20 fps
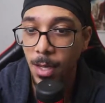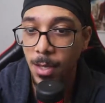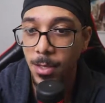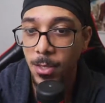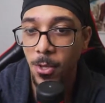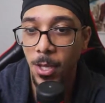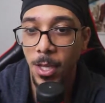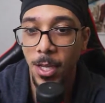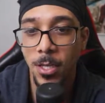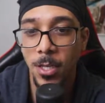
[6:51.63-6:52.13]

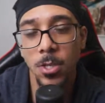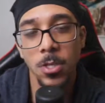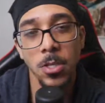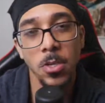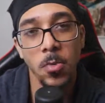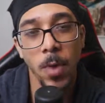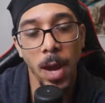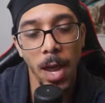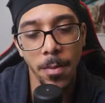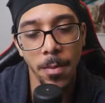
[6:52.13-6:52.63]
so they can
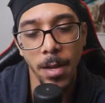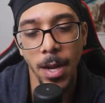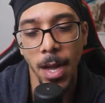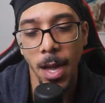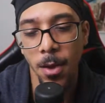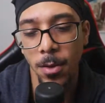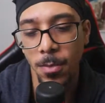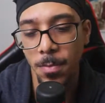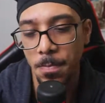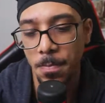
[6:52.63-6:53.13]
just grab it
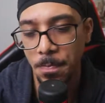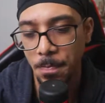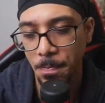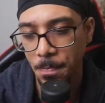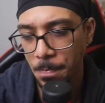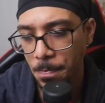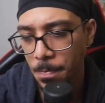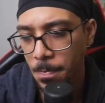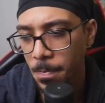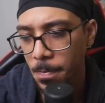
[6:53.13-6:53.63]
out
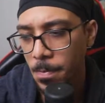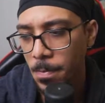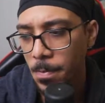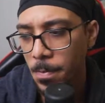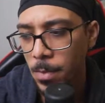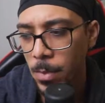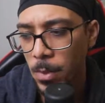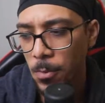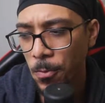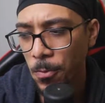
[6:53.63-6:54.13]

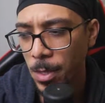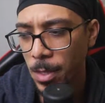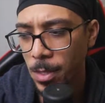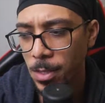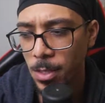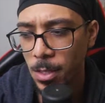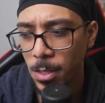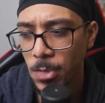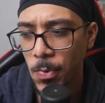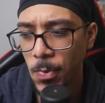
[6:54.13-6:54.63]
when the
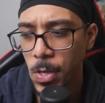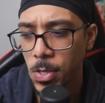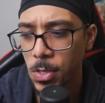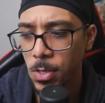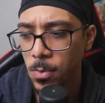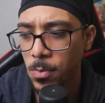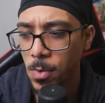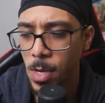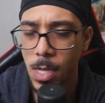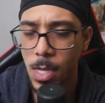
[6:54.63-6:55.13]
situation
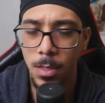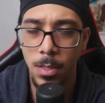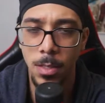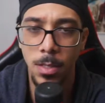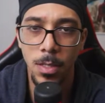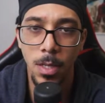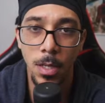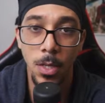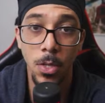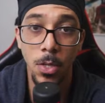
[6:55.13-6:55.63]

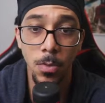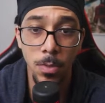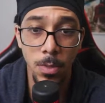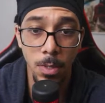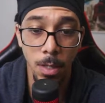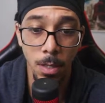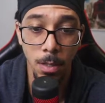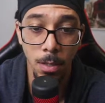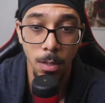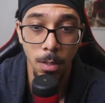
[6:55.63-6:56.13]
arises and use
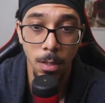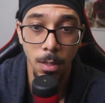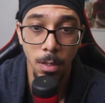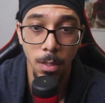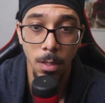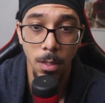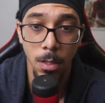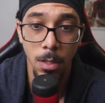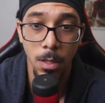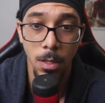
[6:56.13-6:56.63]
it
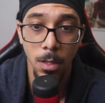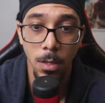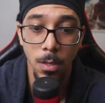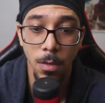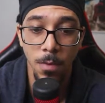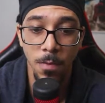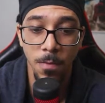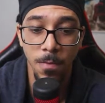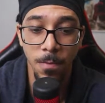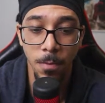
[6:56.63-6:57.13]

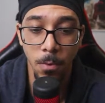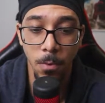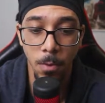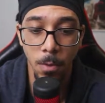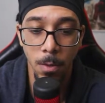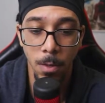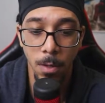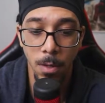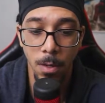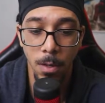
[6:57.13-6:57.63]

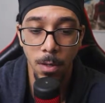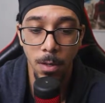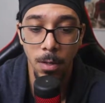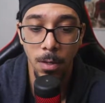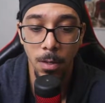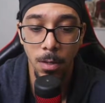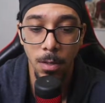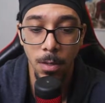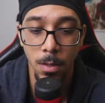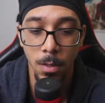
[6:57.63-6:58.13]
for
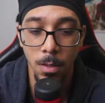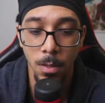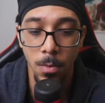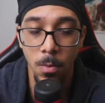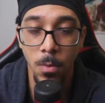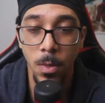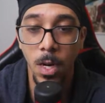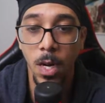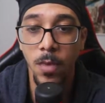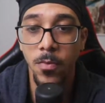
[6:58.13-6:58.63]

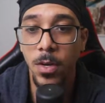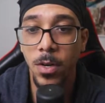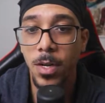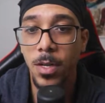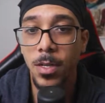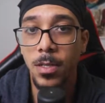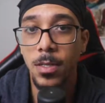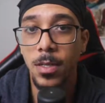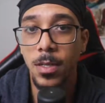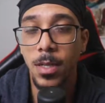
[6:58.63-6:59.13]
whatever it
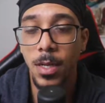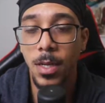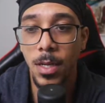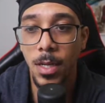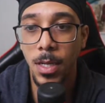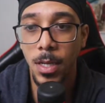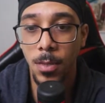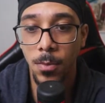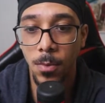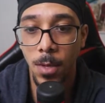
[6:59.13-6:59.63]
is that they,
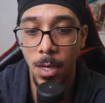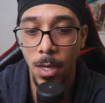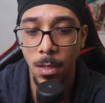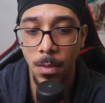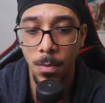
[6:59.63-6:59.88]
right?